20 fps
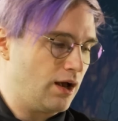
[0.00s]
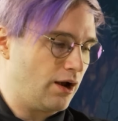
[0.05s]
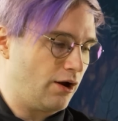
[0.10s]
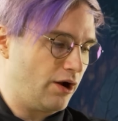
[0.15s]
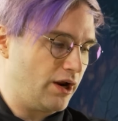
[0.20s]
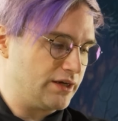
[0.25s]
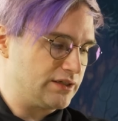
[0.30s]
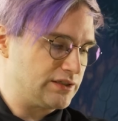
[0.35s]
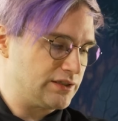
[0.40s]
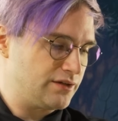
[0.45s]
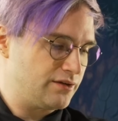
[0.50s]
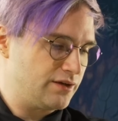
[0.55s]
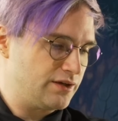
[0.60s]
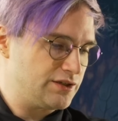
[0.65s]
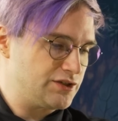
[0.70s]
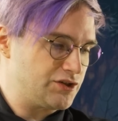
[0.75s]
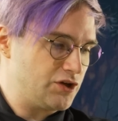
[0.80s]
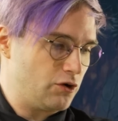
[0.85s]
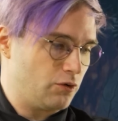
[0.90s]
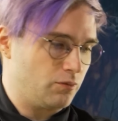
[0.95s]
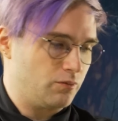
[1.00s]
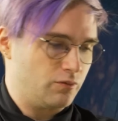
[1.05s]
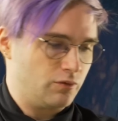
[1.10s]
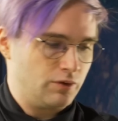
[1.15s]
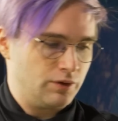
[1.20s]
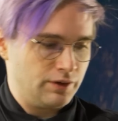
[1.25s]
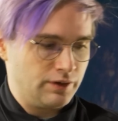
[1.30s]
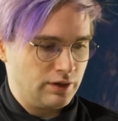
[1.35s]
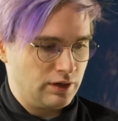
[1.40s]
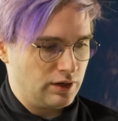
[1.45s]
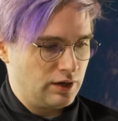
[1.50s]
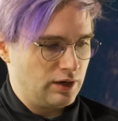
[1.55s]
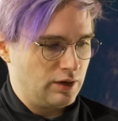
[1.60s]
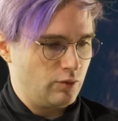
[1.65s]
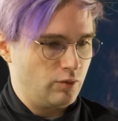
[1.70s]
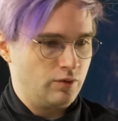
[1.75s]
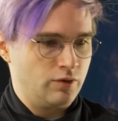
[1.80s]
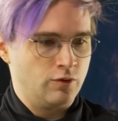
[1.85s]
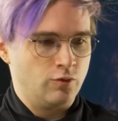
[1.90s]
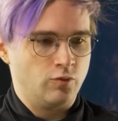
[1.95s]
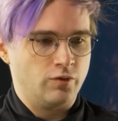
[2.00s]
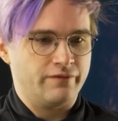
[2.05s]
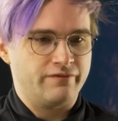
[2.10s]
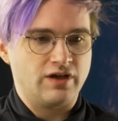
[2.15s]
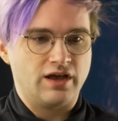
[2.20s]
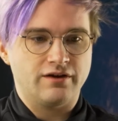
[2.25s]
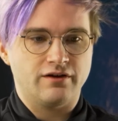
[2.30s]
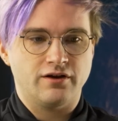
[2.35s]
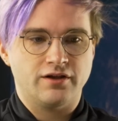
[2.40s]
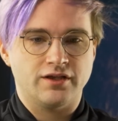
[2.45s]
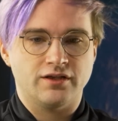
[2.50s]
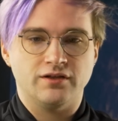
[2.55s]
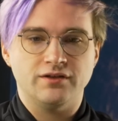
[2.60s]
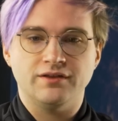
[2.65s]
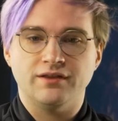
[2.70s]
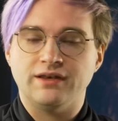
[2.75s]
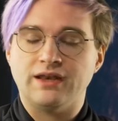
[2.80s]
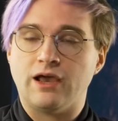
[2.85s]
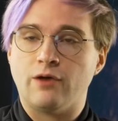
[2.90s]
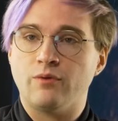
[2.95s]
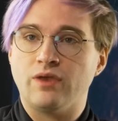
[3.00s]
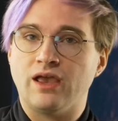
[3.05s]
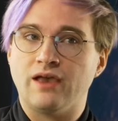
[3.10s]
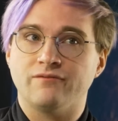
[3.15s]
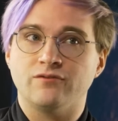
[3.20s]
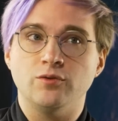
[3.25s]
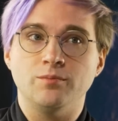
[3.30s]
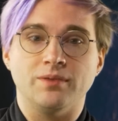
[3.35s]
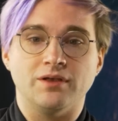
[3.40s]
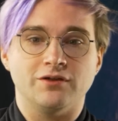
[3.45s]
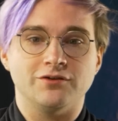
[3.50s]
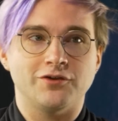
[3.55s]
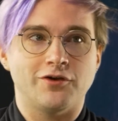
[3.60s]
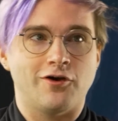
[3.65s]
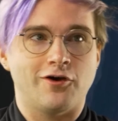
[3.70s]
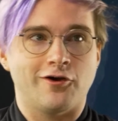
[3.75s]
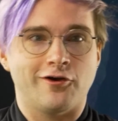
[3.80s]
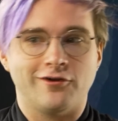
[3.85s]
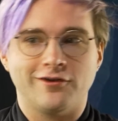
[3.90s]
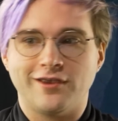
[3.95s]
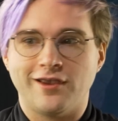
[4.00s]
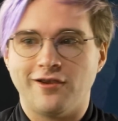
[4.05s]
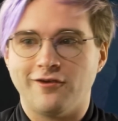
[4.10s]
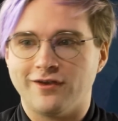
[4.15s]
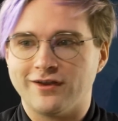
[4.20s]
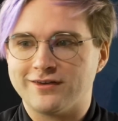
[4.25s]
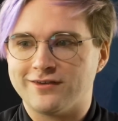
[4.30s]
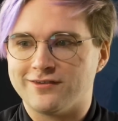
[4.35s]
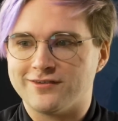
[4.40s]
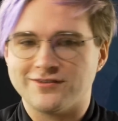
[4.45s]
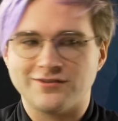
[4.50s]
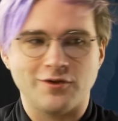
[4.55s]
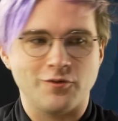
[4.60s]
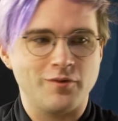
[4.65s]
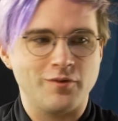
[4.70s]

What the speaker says: All right, so we've got our guild. Now we have to build our character. So